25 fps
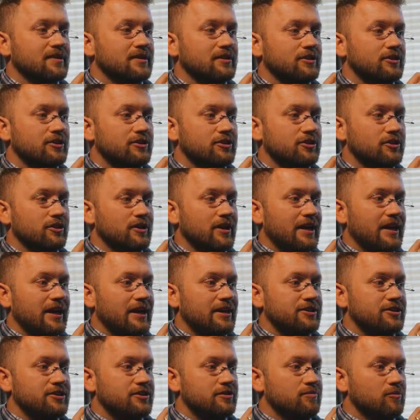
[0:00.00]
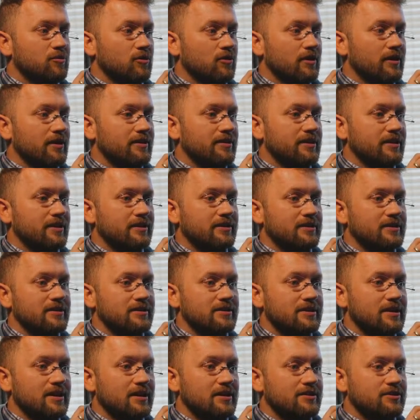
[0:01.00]
Should have hedged more. I think
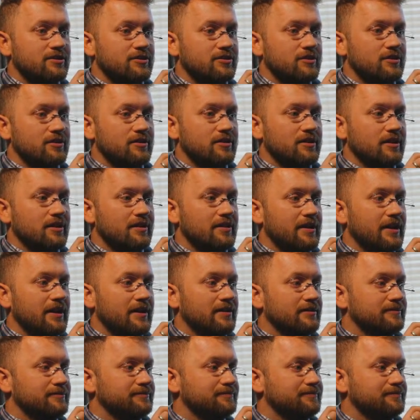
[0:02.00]
these guys should have done that.